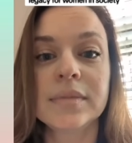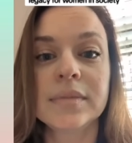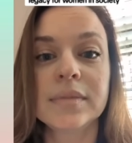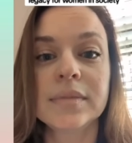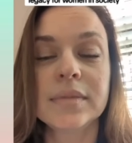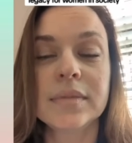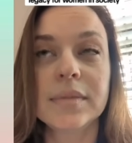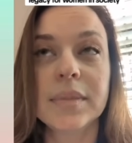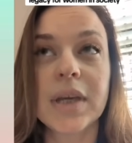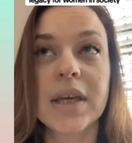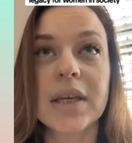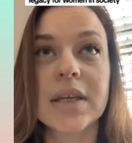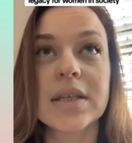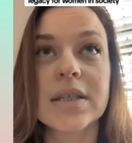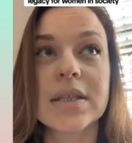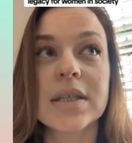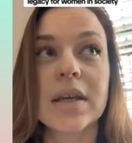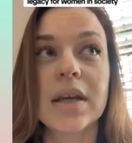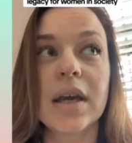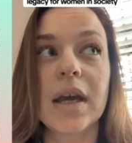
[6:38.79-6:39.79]
Because,
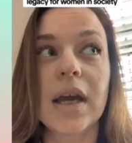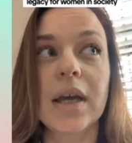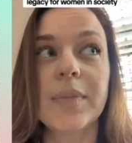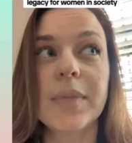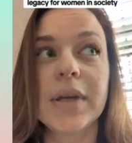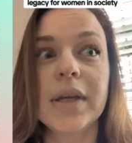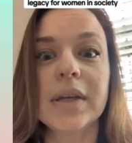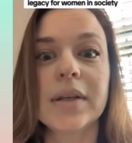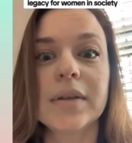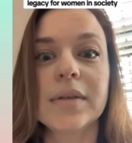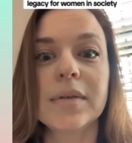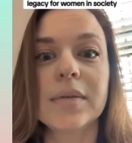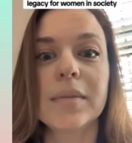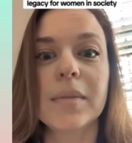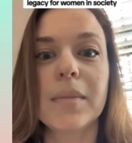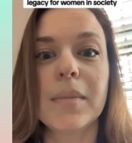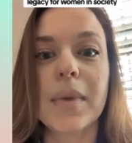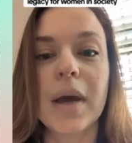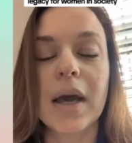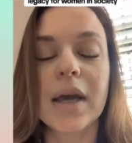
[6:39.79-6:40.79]
I mean,
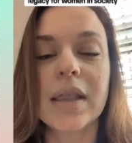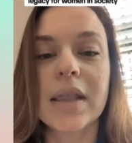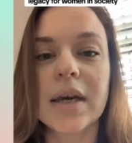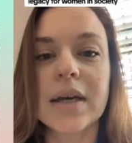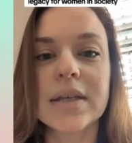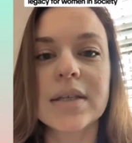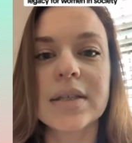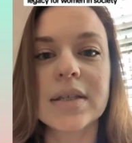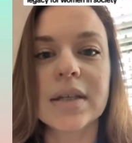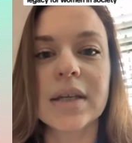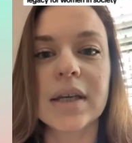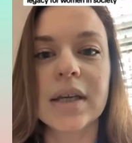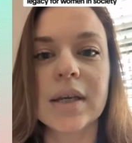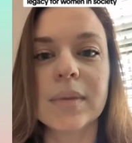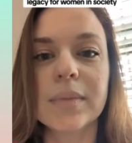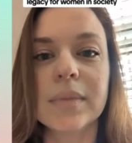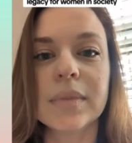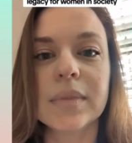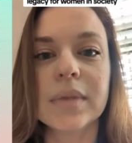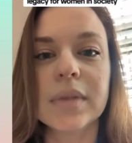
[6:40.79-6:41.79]
my last name
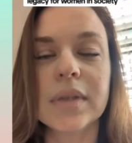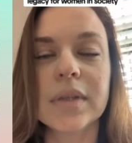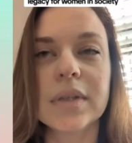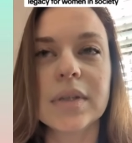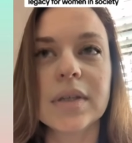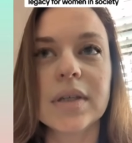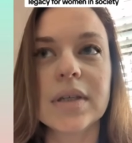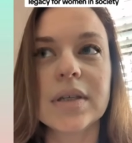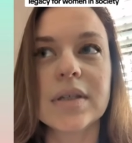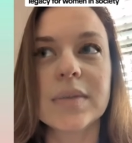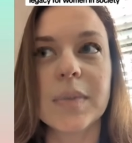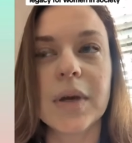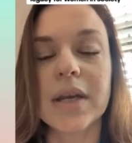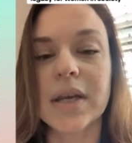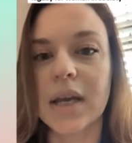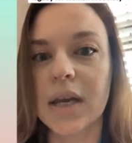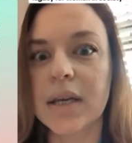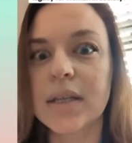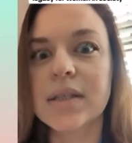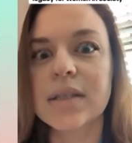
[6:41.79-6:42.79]
is my
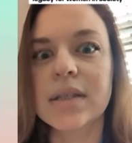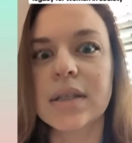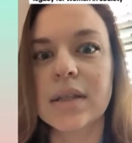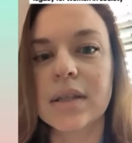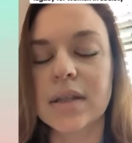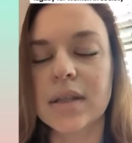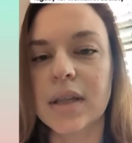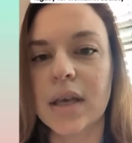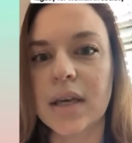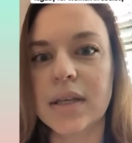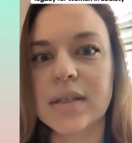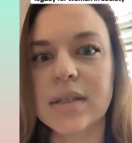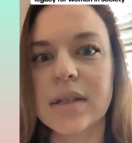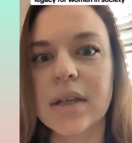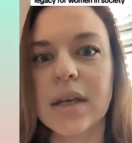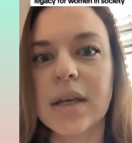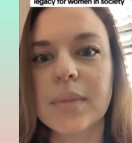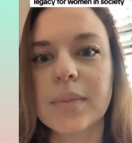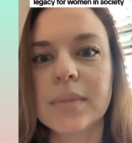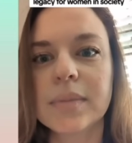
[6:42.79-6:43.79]
dad's last name.
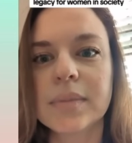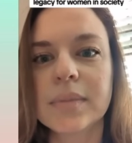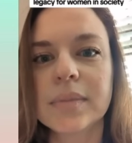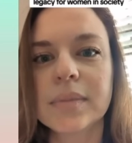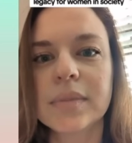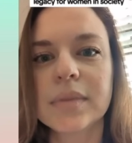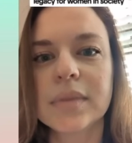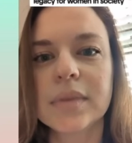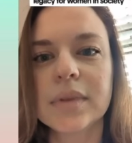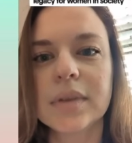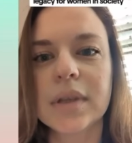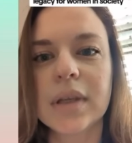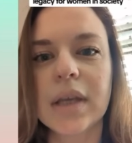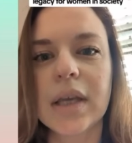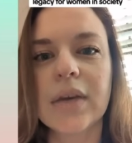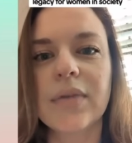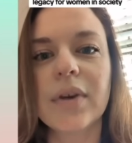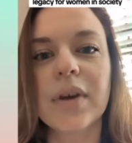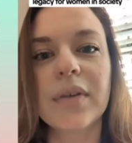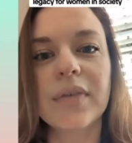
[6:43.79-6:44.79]
Even
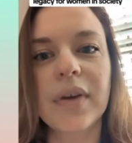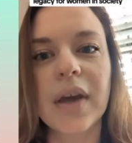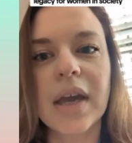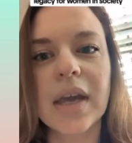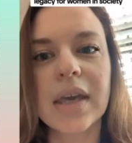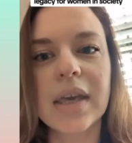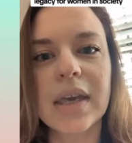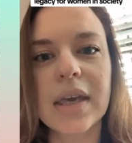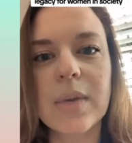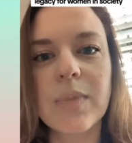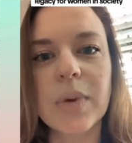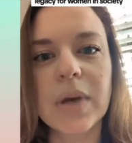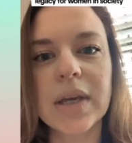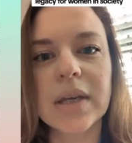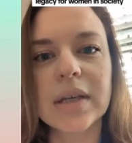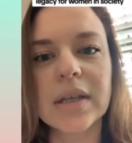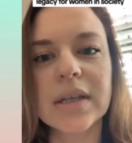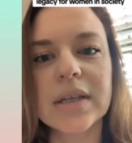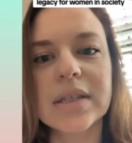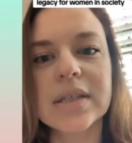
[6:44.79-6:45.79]
if I keep it,
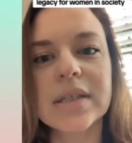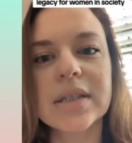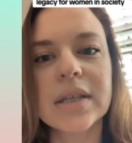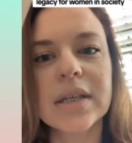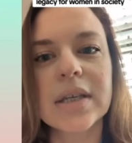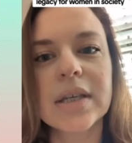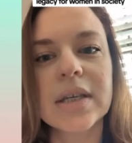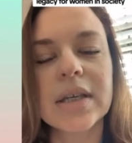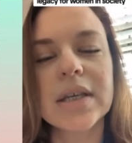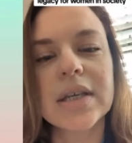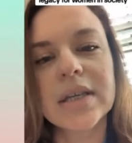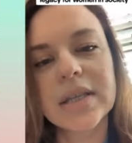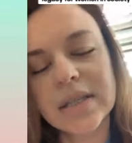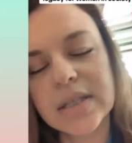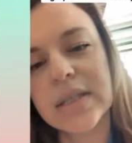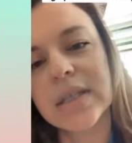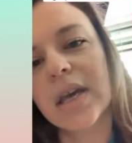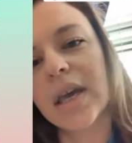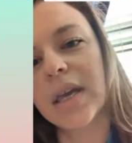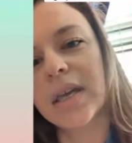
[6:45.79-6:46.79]
it's his
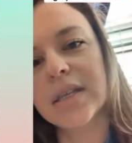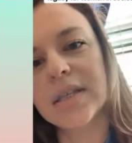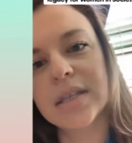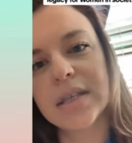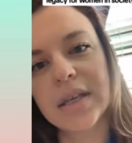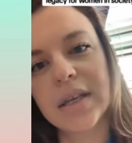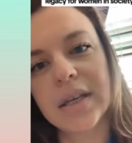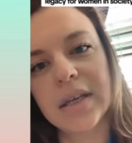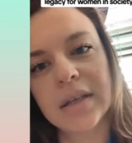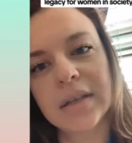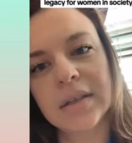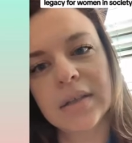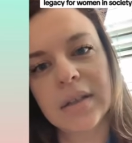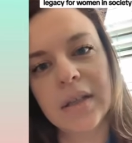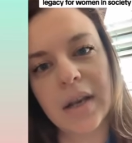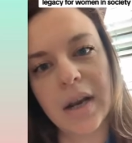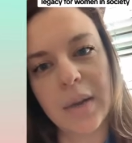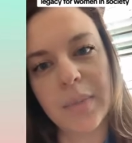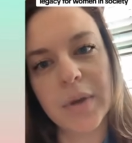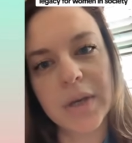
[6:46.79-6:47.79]
legacy that I'm
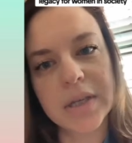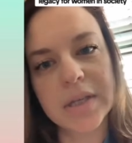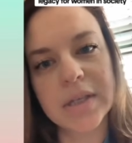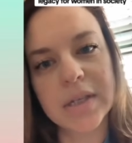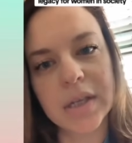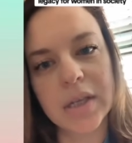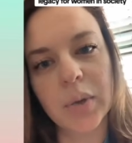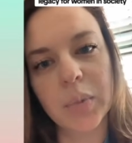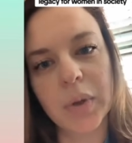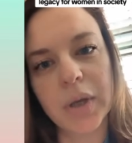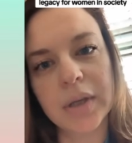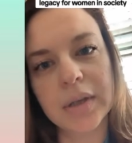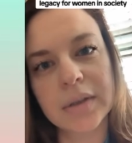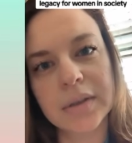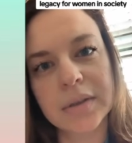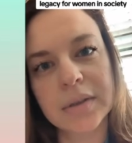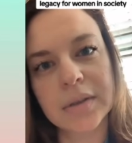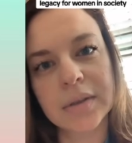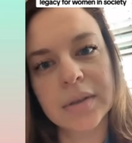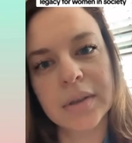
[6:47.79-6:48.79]
continuing,
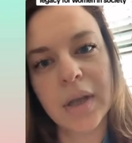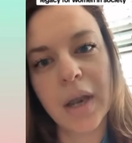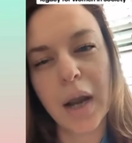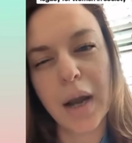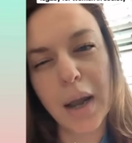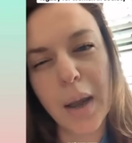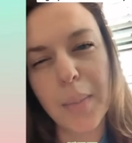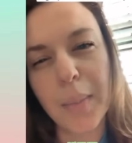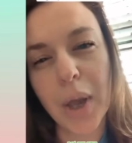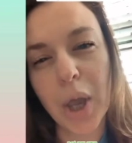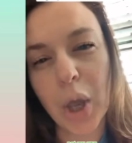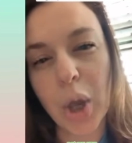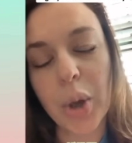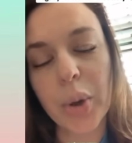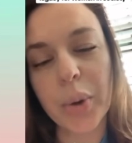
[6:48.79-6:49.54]
not my own.